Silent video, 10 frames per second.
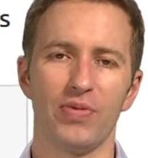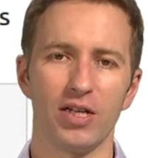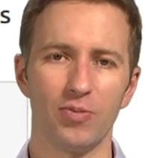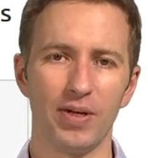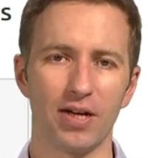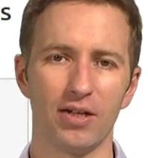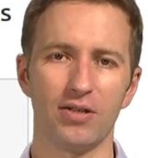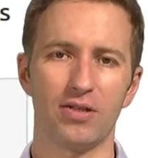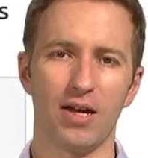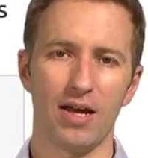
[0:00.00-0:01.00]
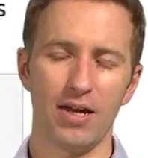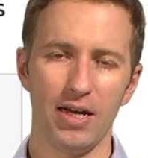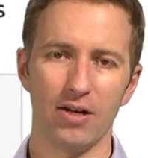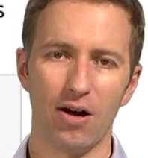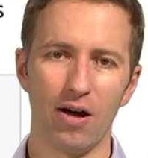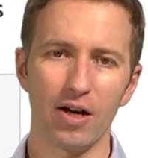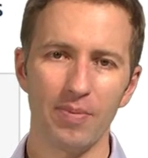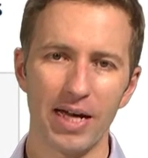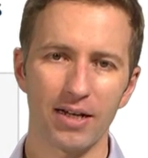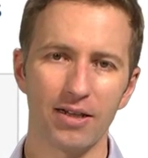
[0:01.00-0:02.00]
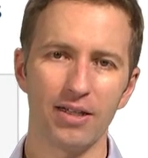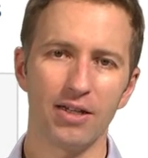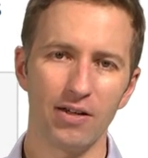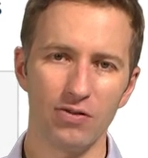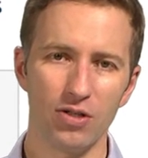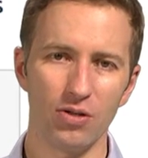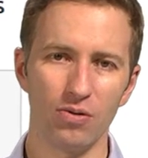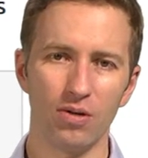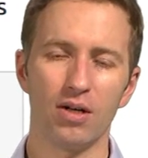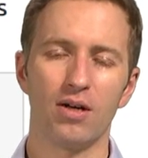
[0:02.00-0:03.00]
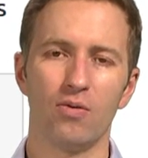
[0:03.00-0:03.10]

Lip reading: is because it automatically gives you